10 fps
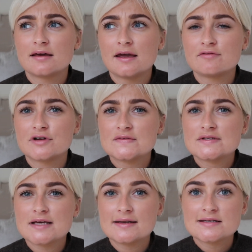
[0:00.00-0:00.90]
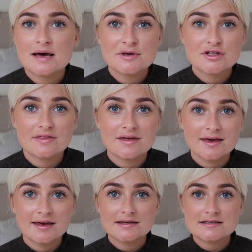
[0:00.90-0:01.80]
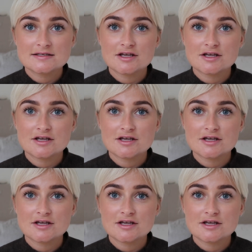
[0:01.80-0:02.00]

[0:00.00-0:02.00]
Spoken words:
getting rid of sun damage, I think it is.